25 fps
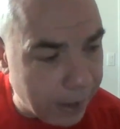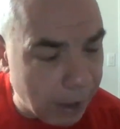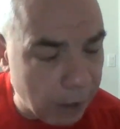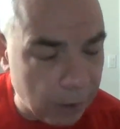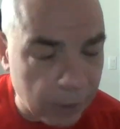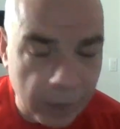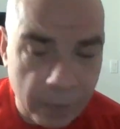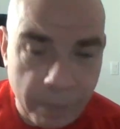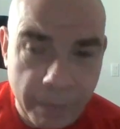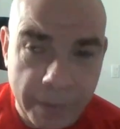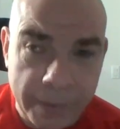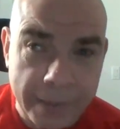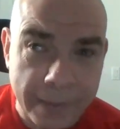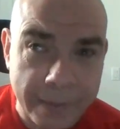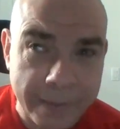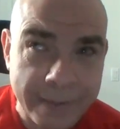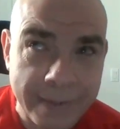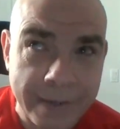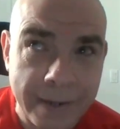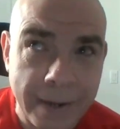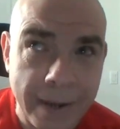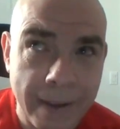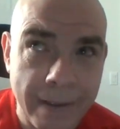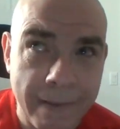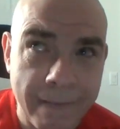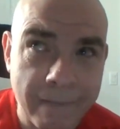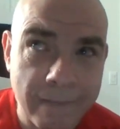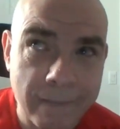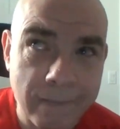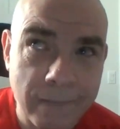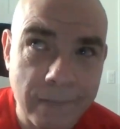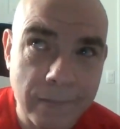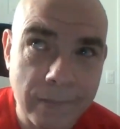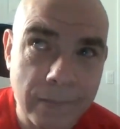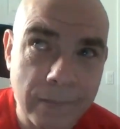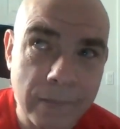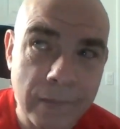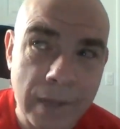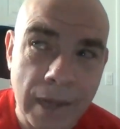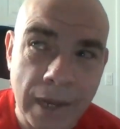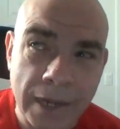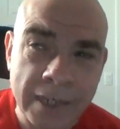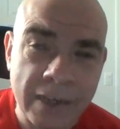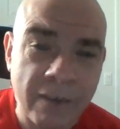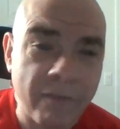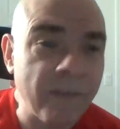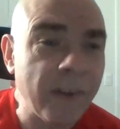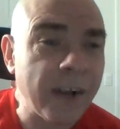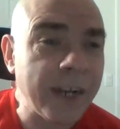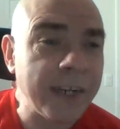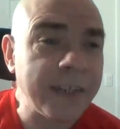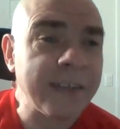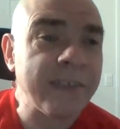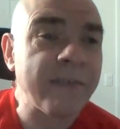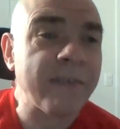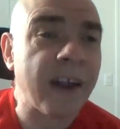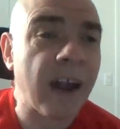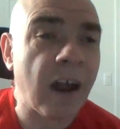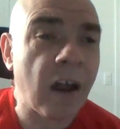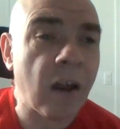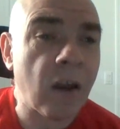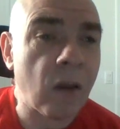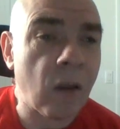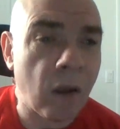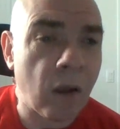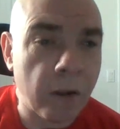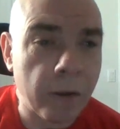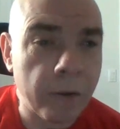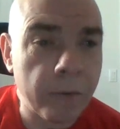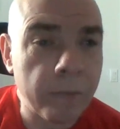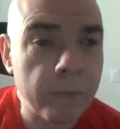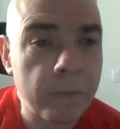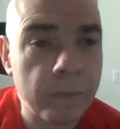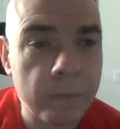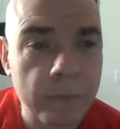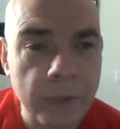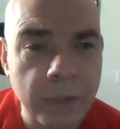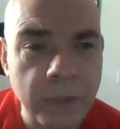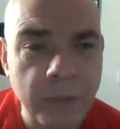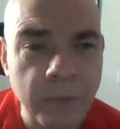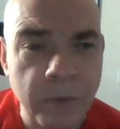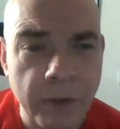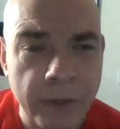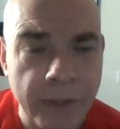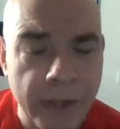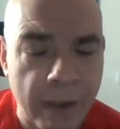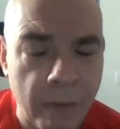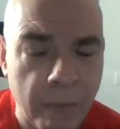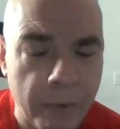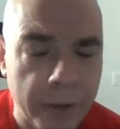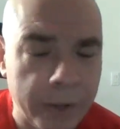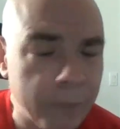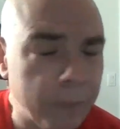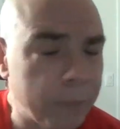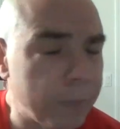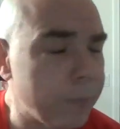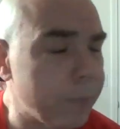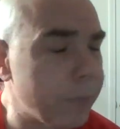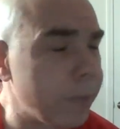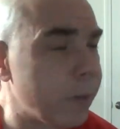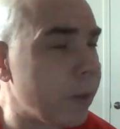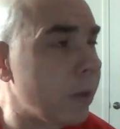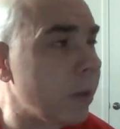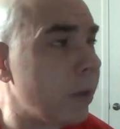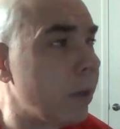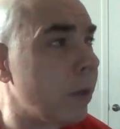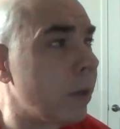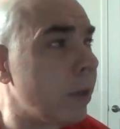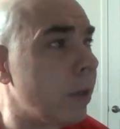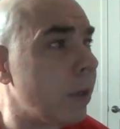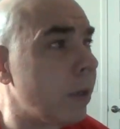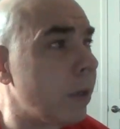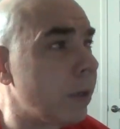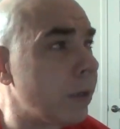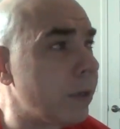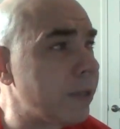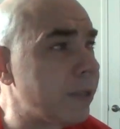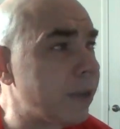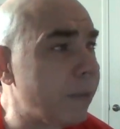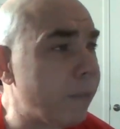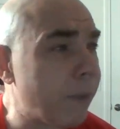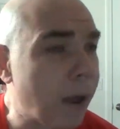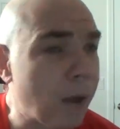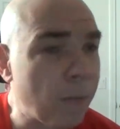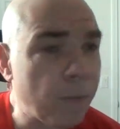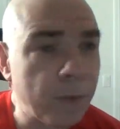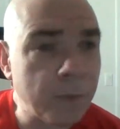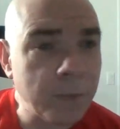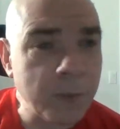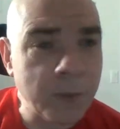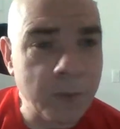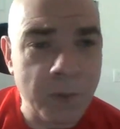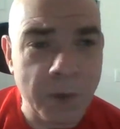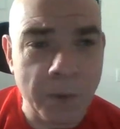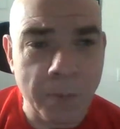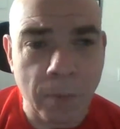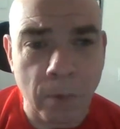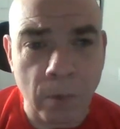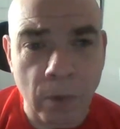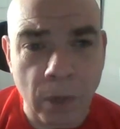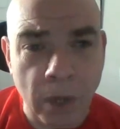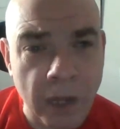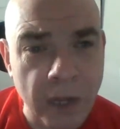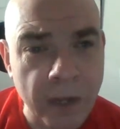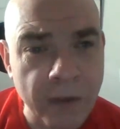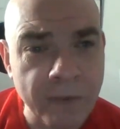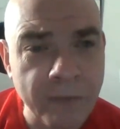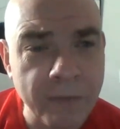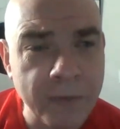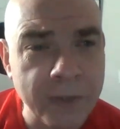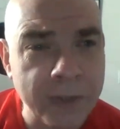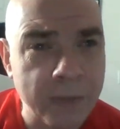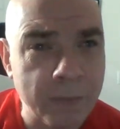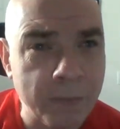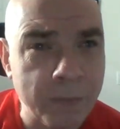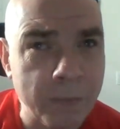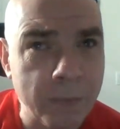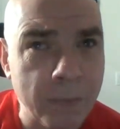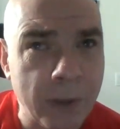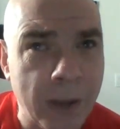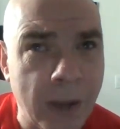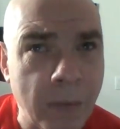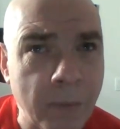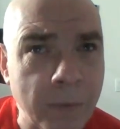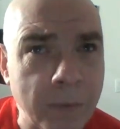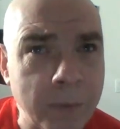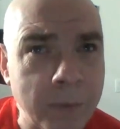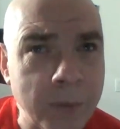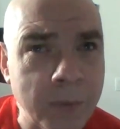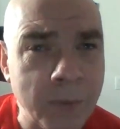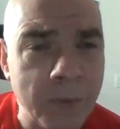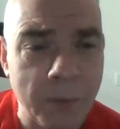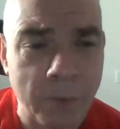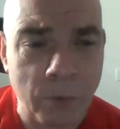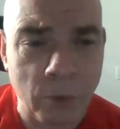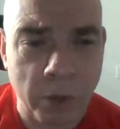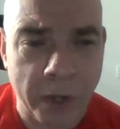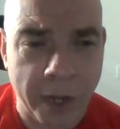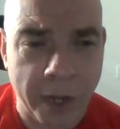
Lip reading: can I put this? A divisive catalog. Let's put it that way. Some albums people love, some albums people